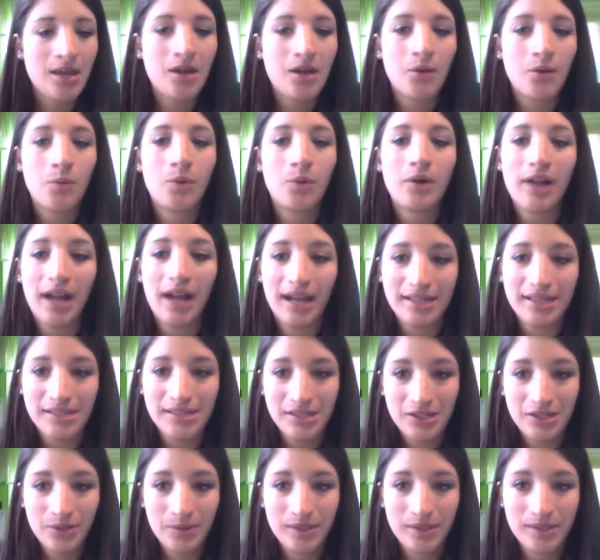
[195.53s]
Well, it has to
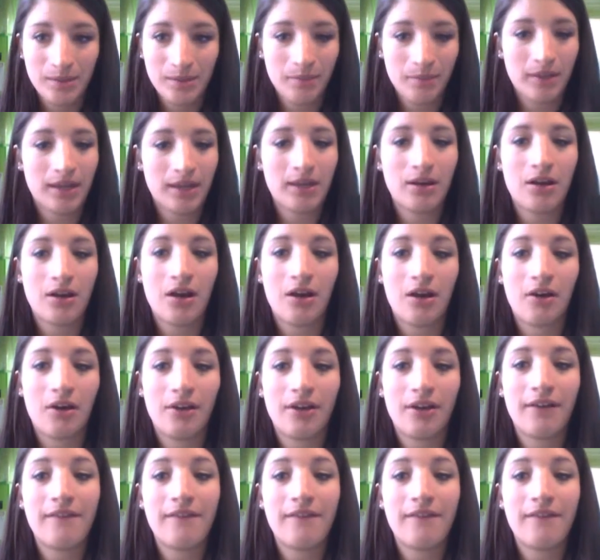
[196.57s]
do with something called